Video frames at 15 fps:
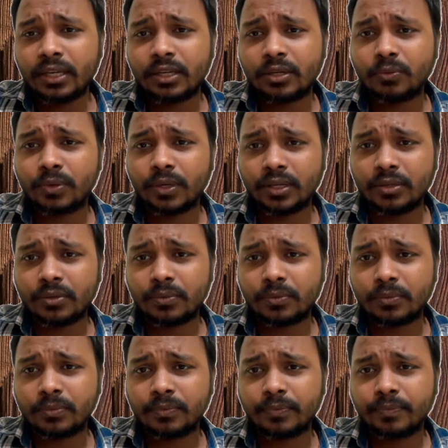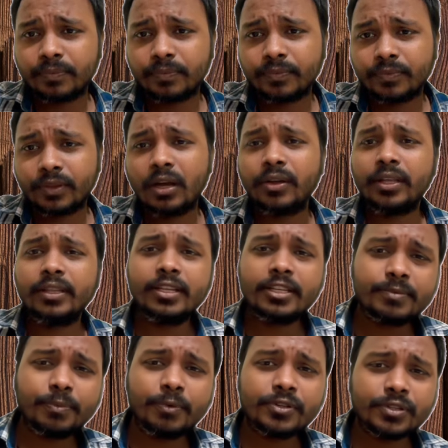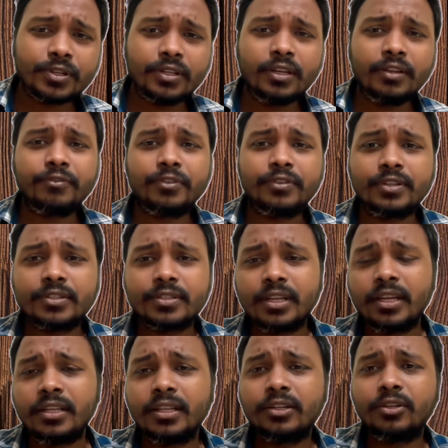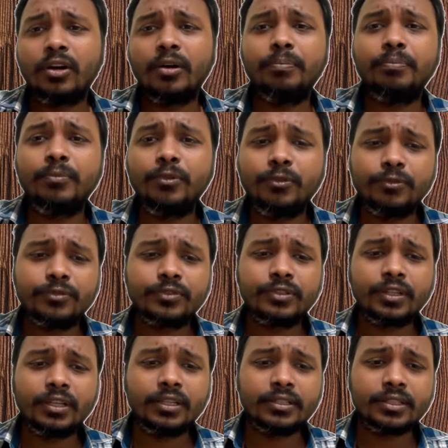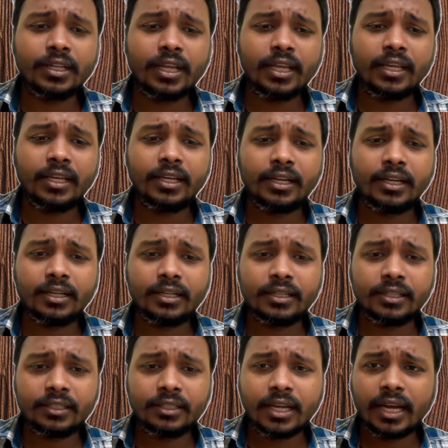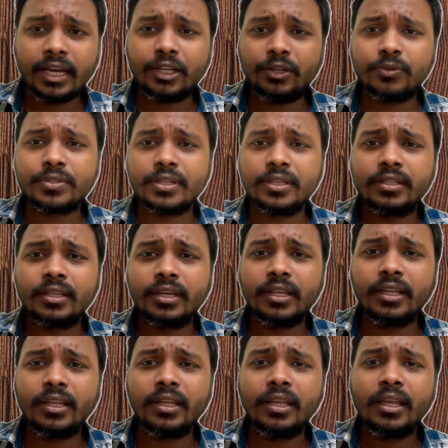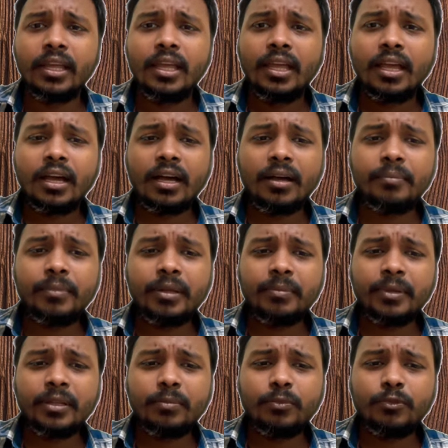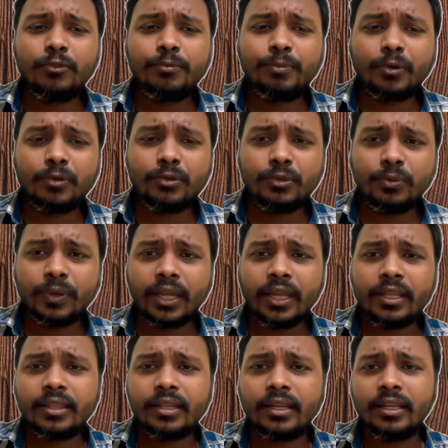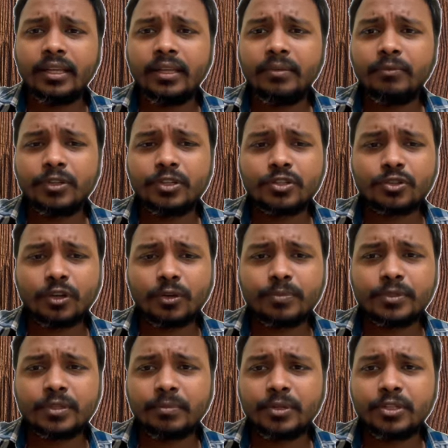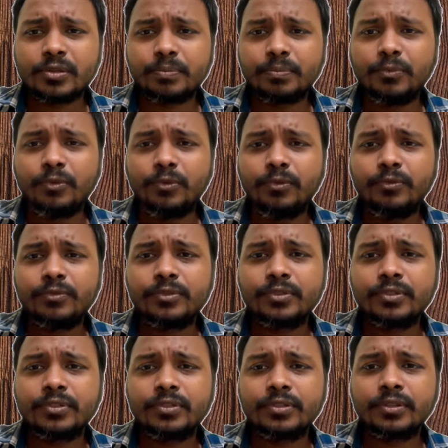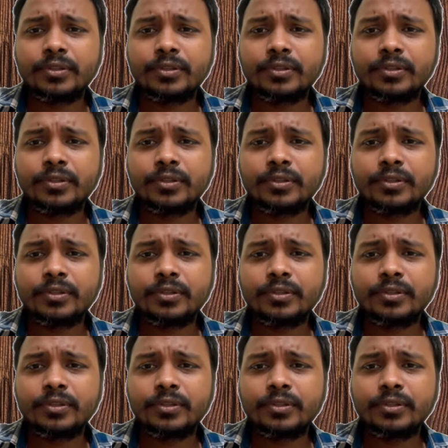to e2. Now in this position, if you just see, the top moves is like knight to c3, maybe the move pawn to a3, which stops the bishop moves,